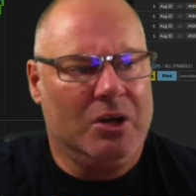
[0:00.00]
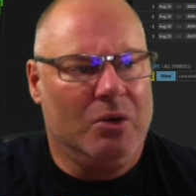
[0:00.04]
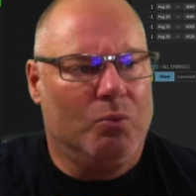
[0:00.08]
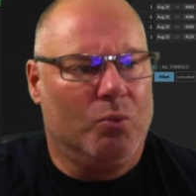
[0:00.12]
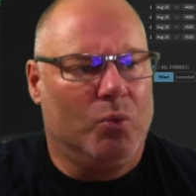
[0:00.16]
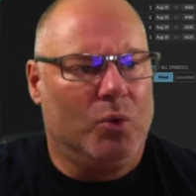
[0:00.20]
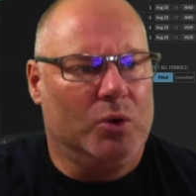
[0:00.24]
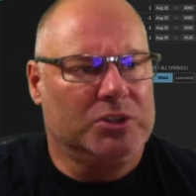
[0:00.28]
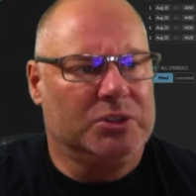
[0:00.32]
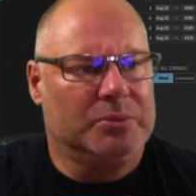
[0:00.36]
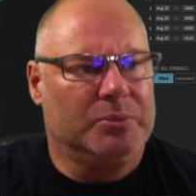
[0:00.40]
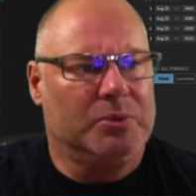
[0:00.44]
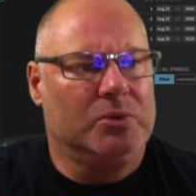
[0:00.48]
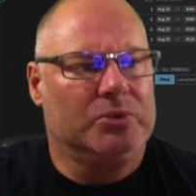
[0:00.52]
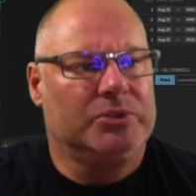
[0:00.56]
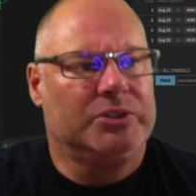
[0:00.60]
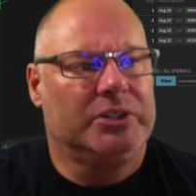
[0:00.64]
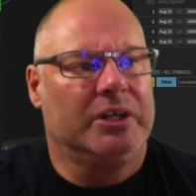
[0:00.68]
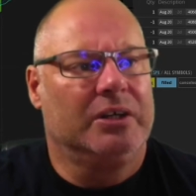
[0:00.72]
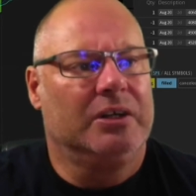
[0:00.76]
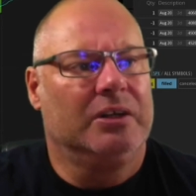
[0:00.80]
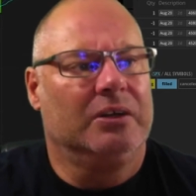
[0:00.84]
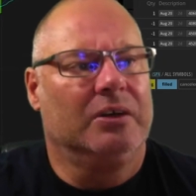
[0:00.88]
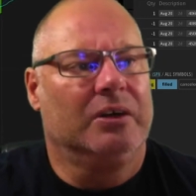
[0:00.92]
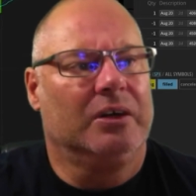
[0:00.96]
What I'm also
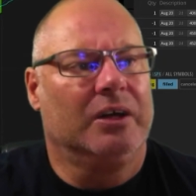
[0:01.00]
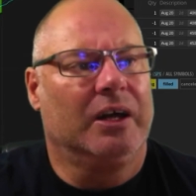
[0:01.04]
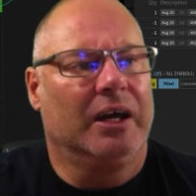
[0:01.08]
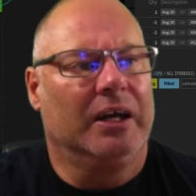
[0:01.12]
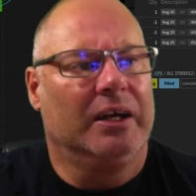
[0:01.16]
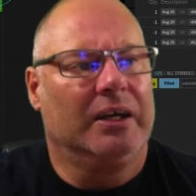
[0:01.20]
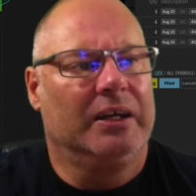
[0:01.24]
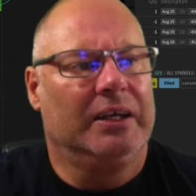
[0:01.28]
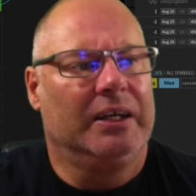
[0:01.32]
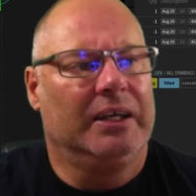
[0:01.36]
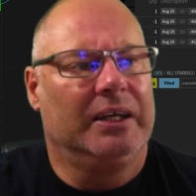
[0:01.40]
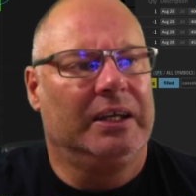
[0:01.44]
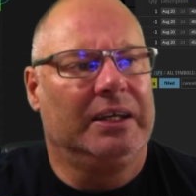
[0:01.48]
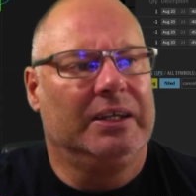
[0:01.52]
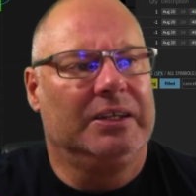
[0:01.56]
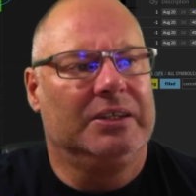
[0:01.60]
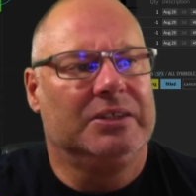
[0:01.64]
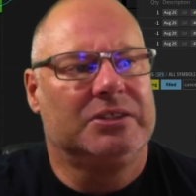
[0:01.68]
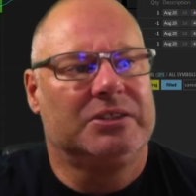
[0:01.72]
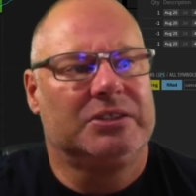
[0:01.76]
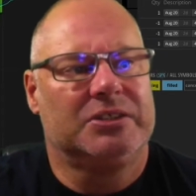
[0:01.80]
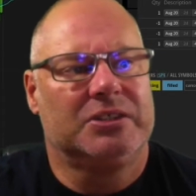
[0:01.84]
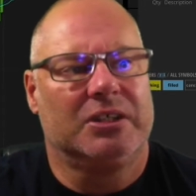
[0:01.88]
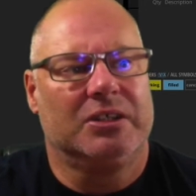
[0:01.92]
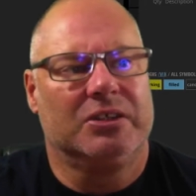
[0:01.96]
going to look at
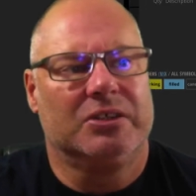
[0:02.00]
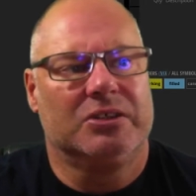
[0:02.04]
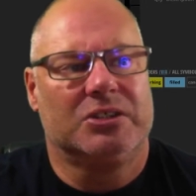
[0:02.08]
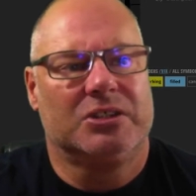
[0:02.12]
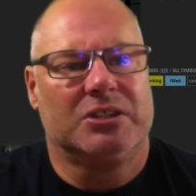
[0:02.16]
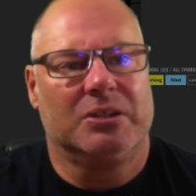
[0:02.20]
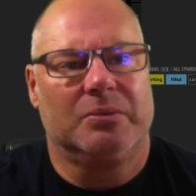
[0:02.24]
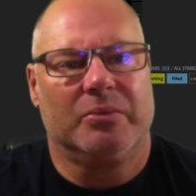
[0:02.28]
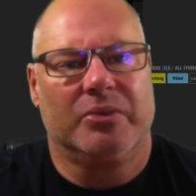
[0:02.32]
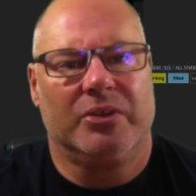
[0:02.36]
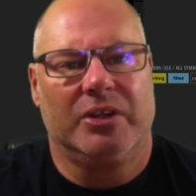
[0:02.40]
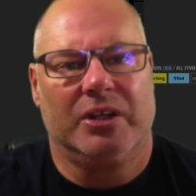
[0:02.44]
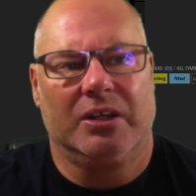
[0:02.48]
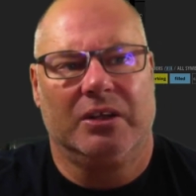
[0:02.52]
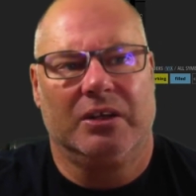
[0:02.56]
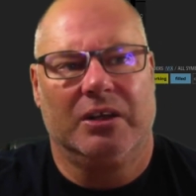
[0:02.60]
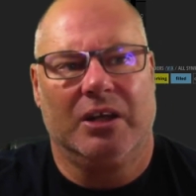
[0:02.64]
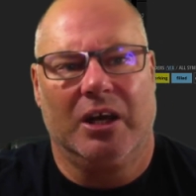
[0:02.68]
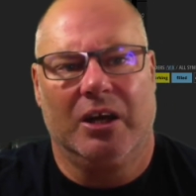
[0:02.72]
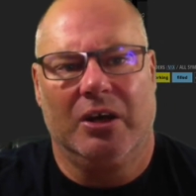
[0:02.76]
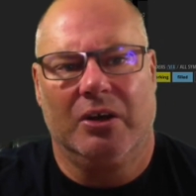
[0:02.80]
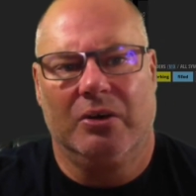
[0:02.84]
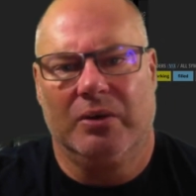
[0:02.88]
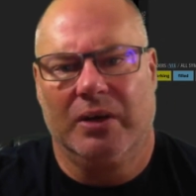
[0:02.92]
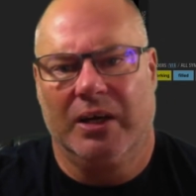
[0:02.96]
is something
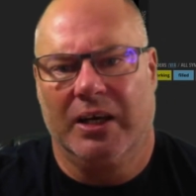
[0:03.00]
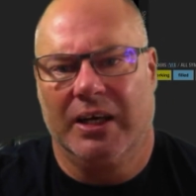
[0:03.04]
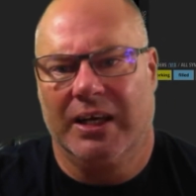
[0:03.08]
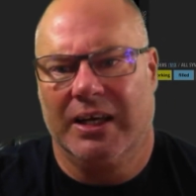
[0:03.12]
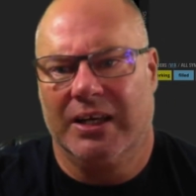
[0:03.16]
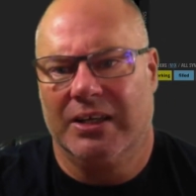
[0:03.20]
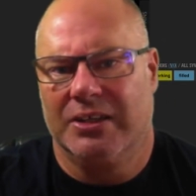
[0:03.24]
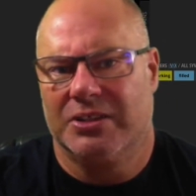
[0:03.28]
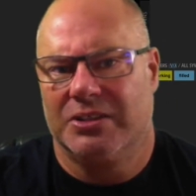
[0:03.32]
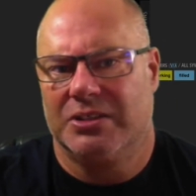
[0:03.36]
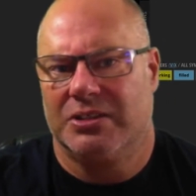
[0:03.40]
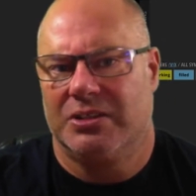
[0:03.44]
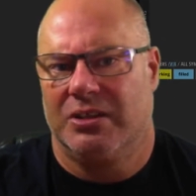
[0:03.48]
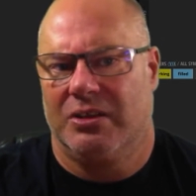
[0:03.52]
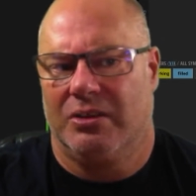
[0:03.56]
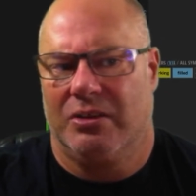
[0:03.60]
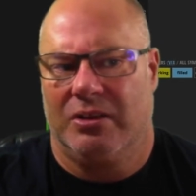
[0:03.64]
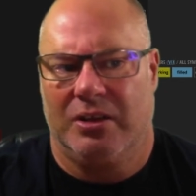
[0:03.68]
known as